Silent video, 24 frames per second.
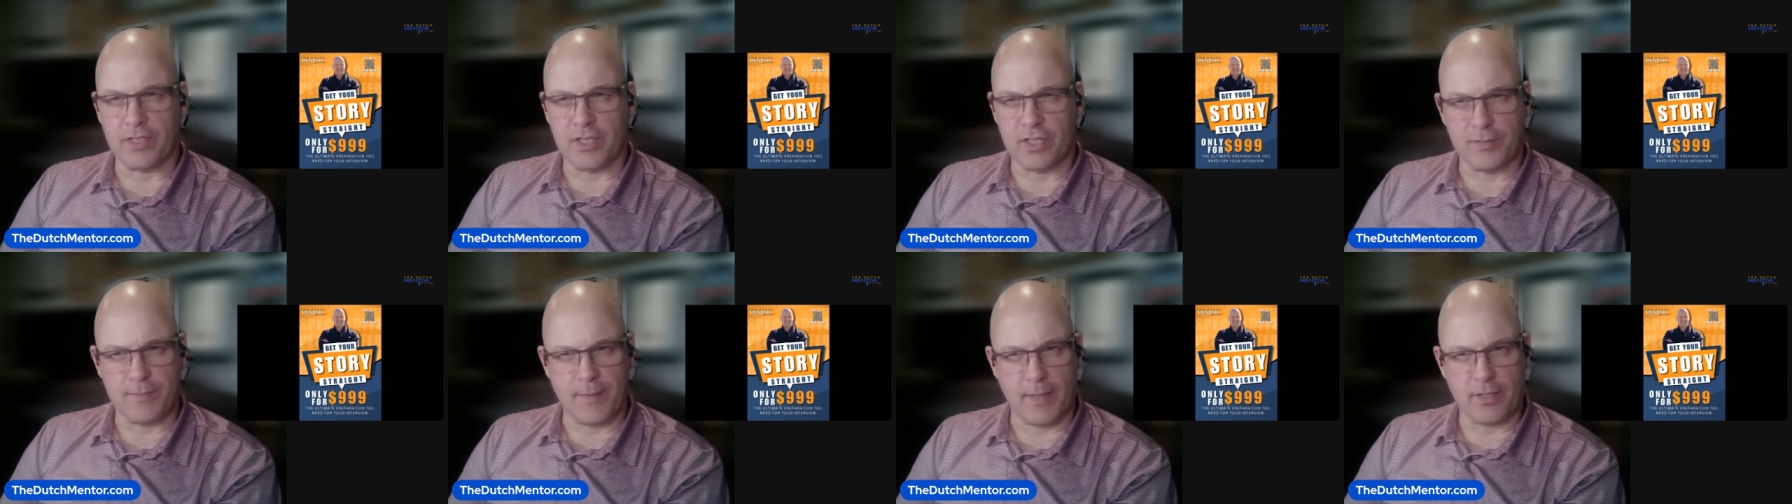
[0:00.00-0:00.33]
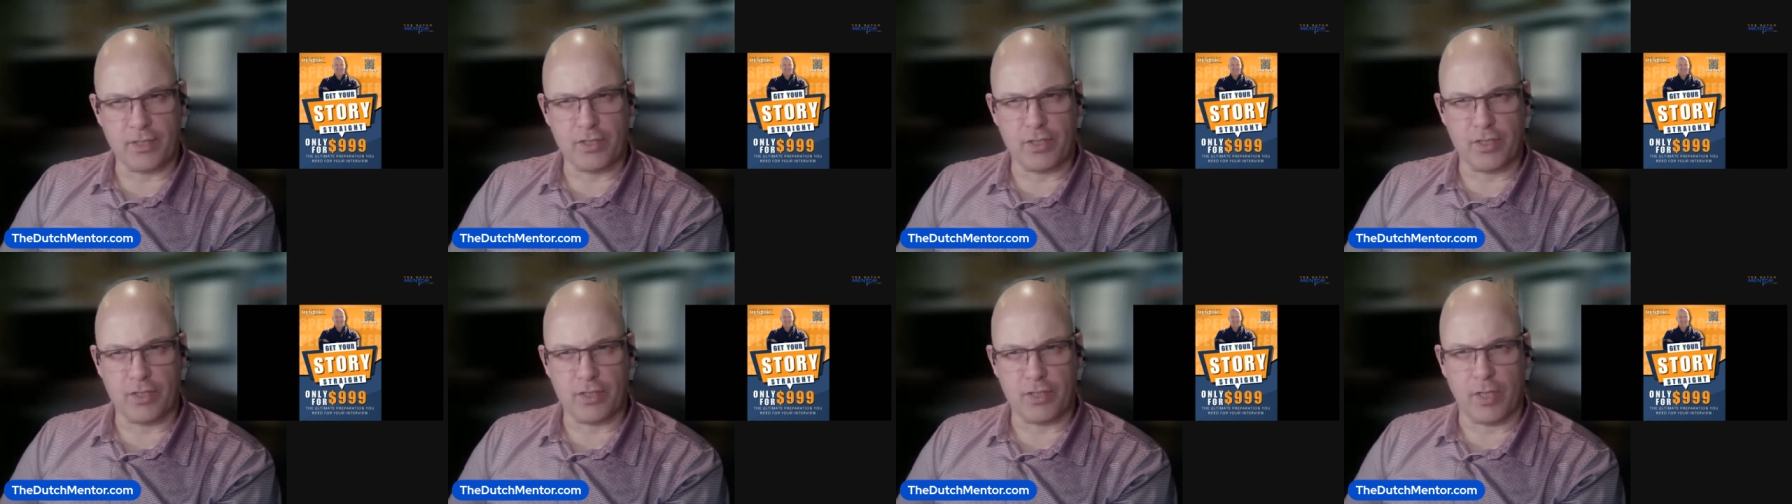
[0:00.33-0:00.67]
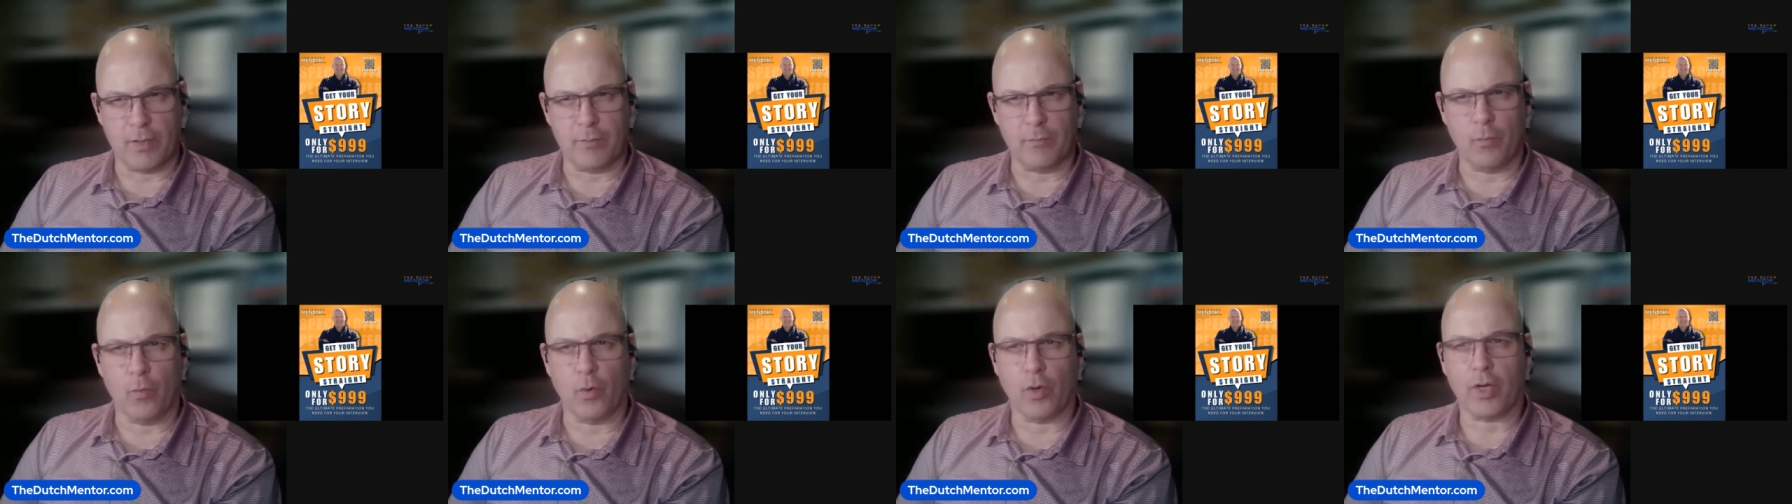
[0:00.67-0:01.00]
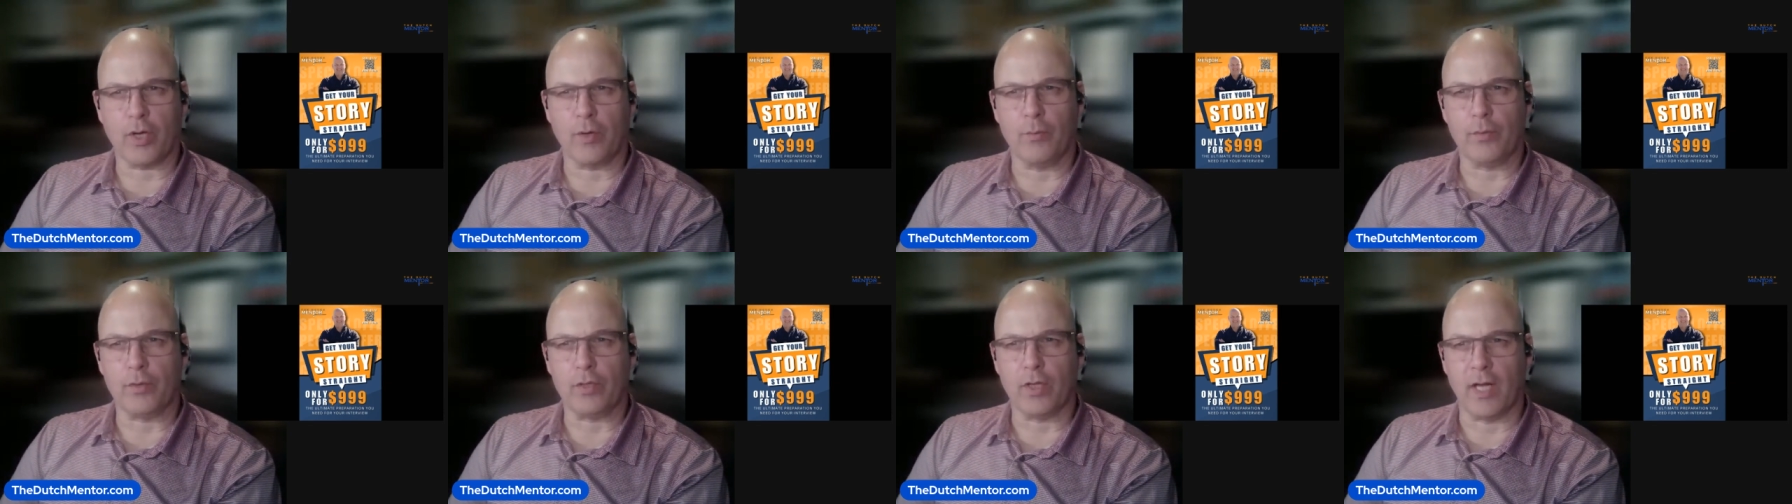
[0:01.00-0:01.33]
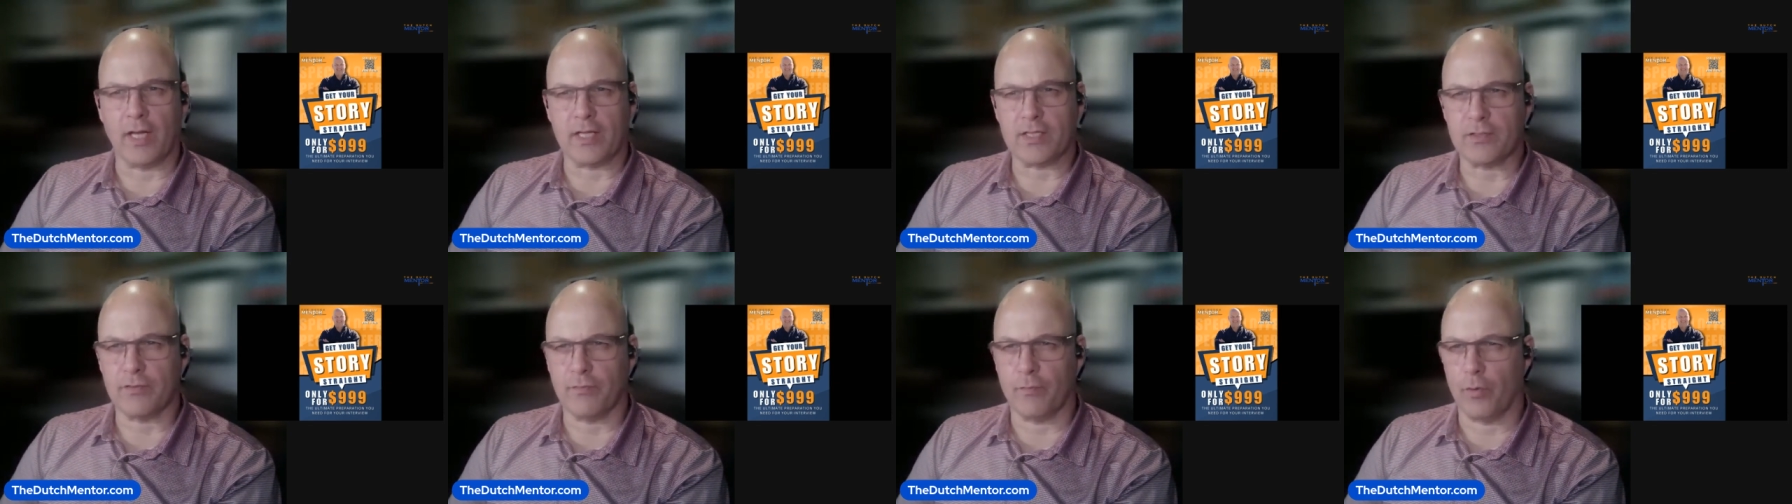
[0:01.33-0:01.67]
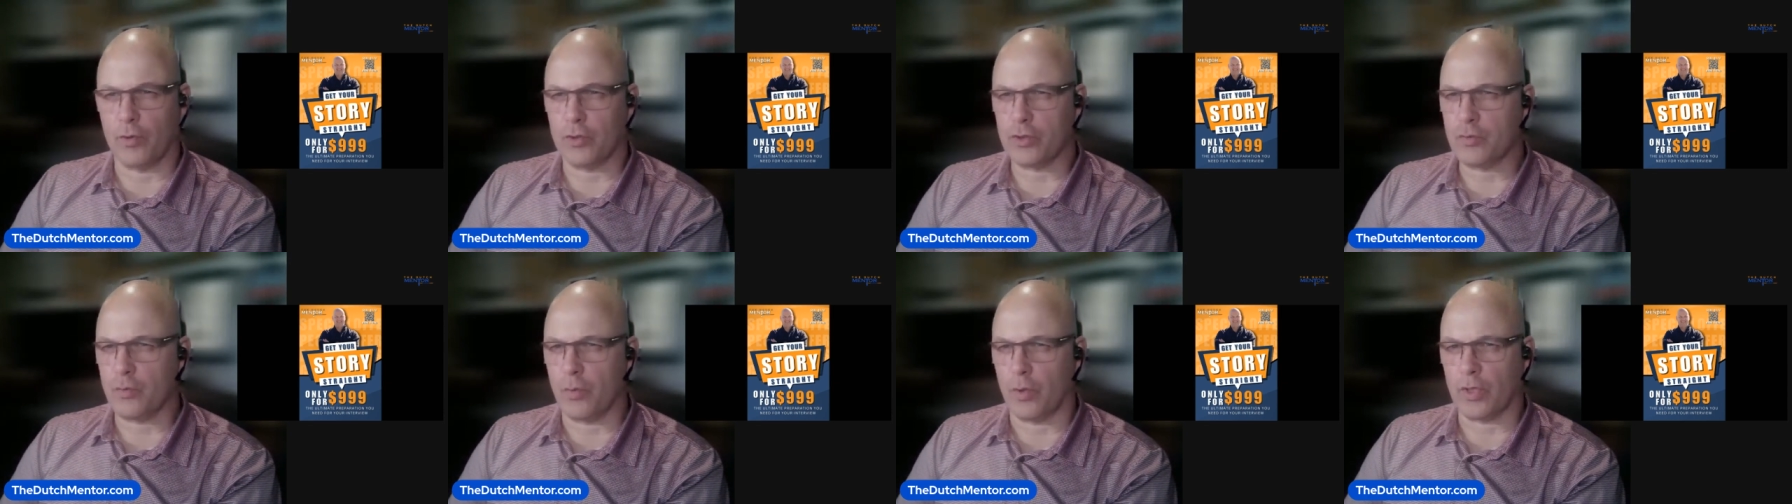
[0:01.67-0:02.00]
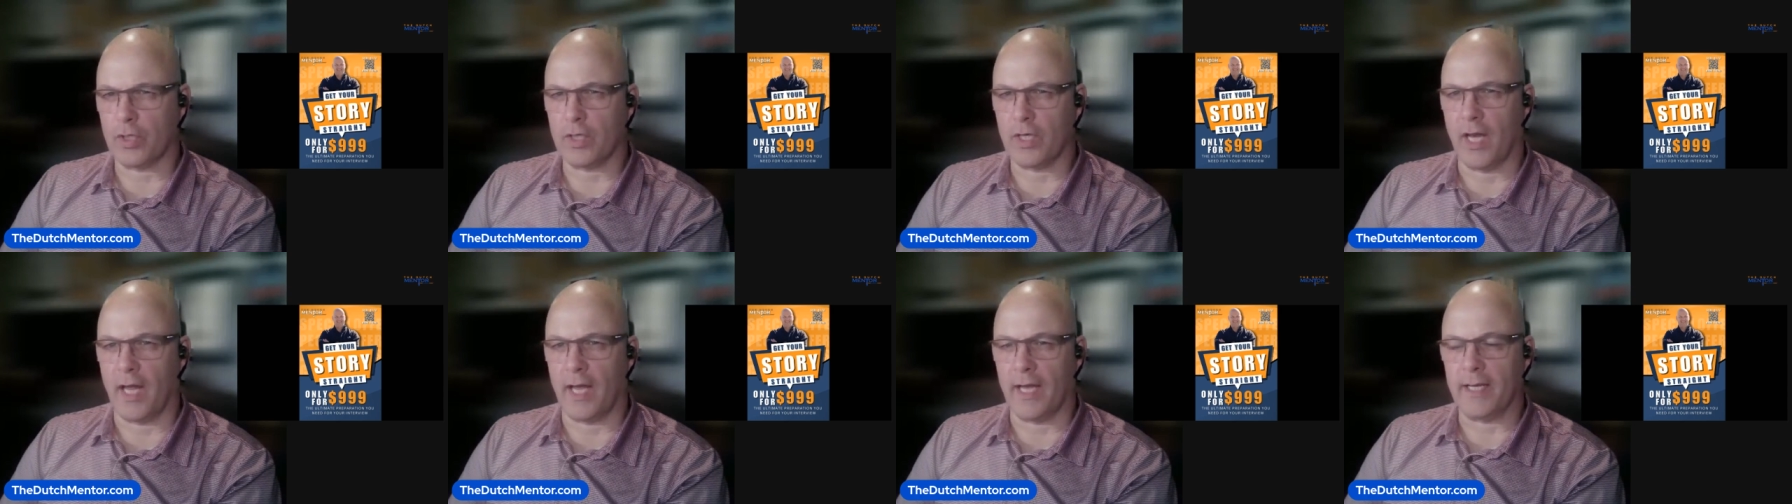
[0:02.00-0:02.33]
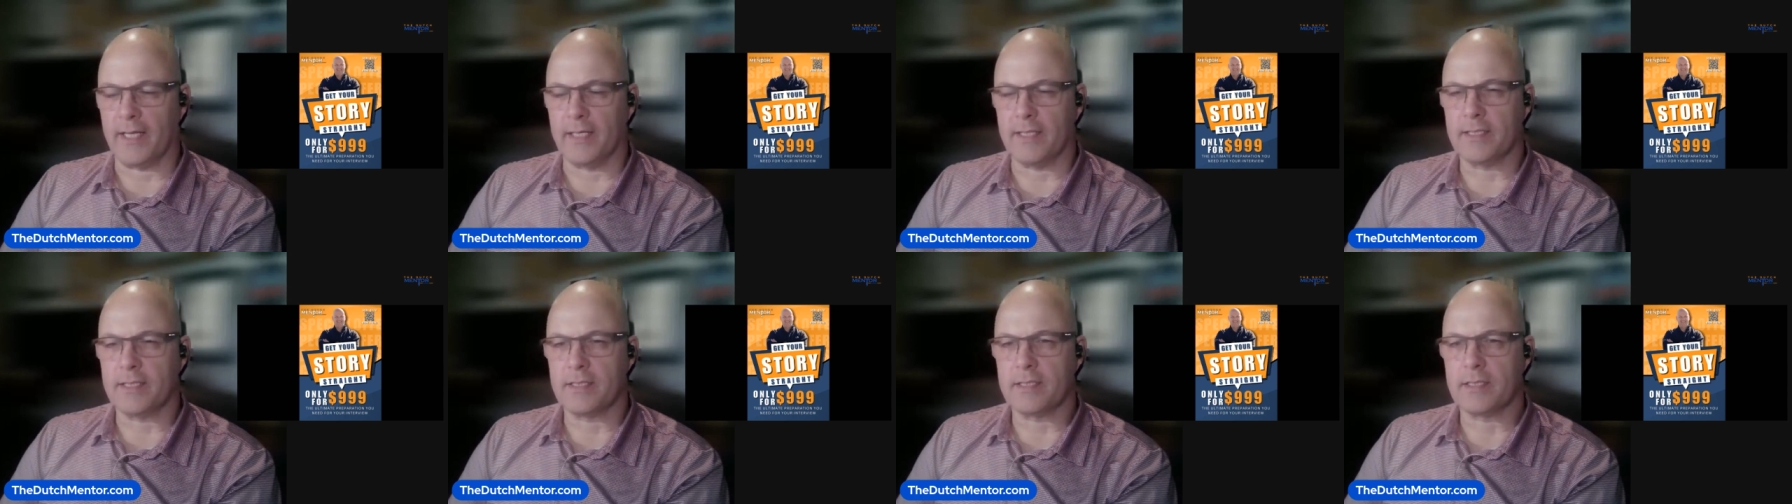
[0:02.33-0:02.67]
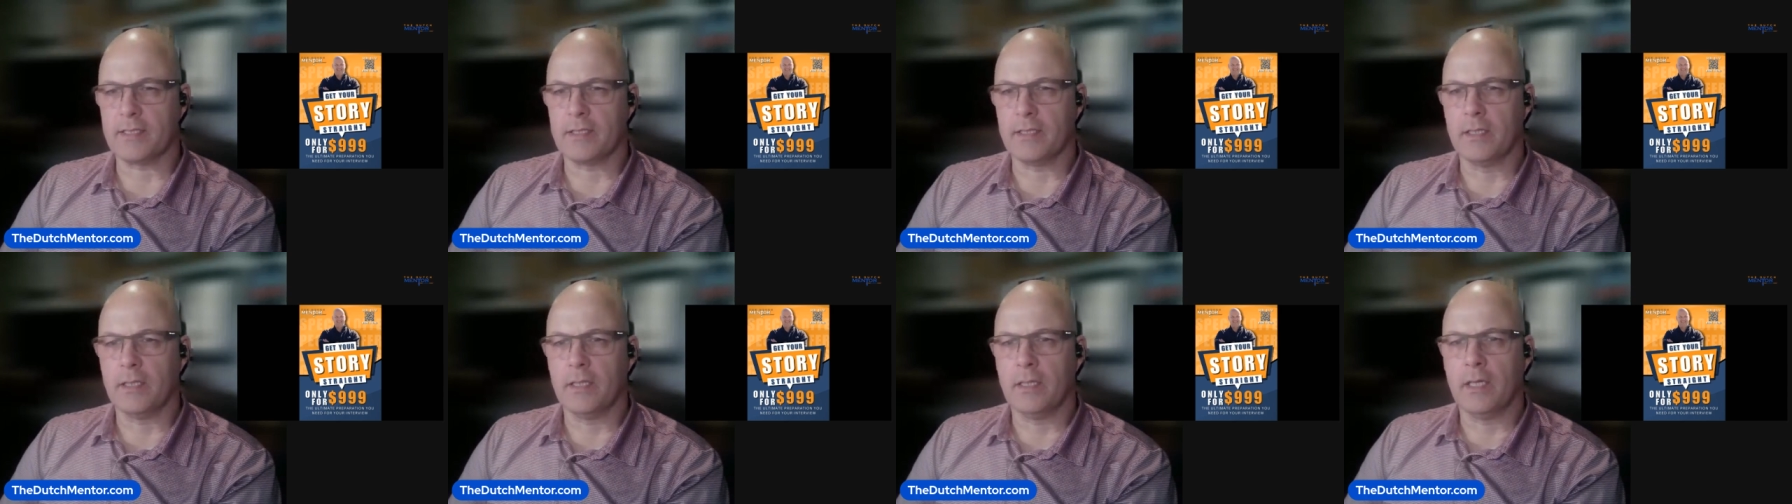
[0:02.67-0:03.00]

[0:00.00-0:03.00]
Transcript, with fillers: especially as I'm working with lots of one to one clients,